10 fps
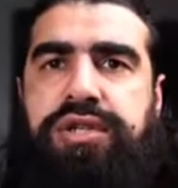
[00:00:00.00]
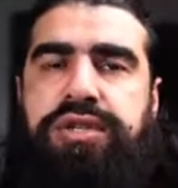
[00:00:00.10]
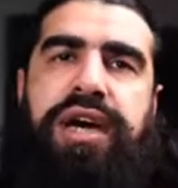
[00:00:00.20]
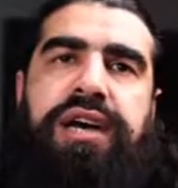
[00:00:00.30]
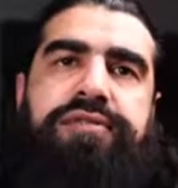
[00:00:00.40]

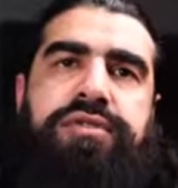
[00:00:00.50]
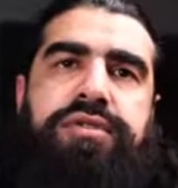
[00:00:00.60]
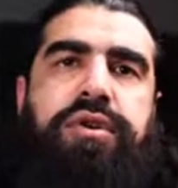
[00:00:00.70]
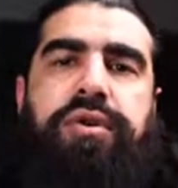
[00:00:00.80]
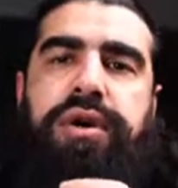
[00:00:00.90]
you have
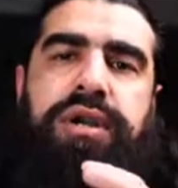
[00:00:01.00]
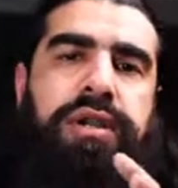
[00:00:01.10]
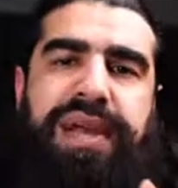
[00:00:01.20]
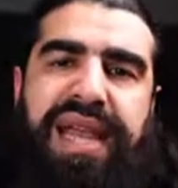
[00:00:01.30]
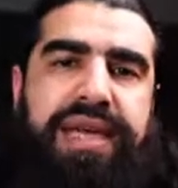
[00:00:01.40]
to go on
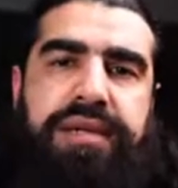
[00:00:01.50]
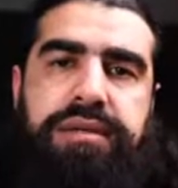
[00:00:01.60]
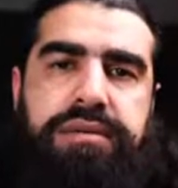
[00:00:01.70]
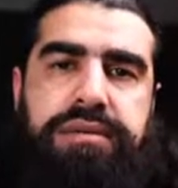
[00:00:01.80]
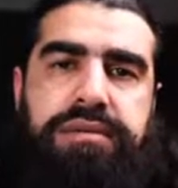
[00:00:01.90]
a plane.